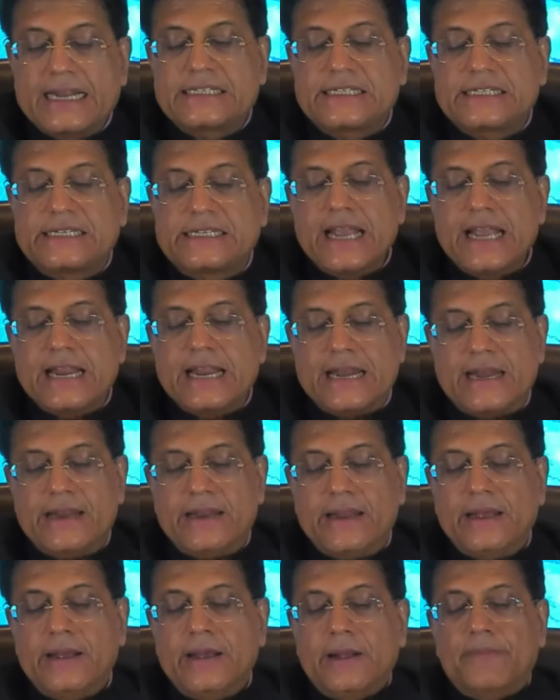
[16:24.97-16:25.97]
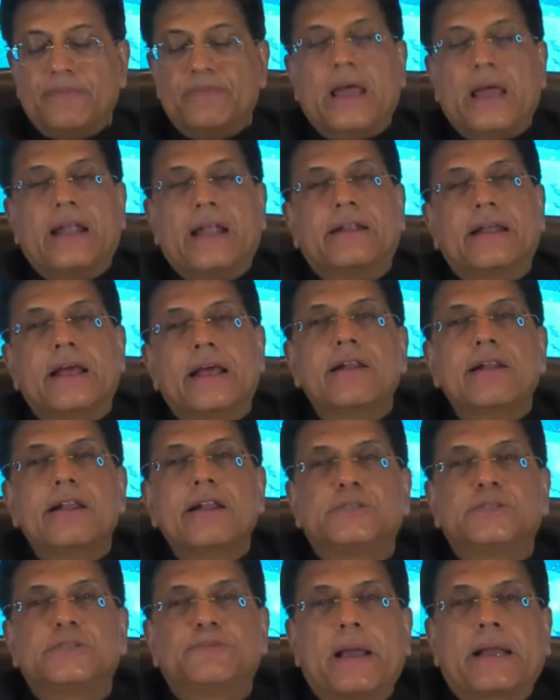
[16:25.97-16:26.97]
It is seen that
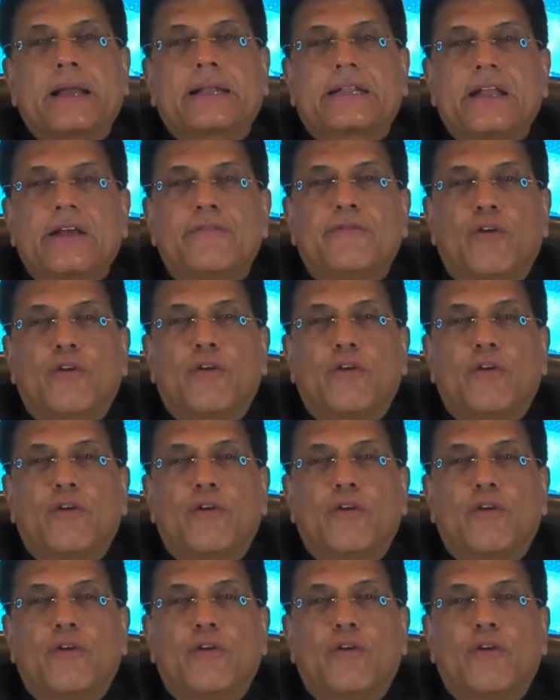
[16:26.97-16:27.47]
irrespective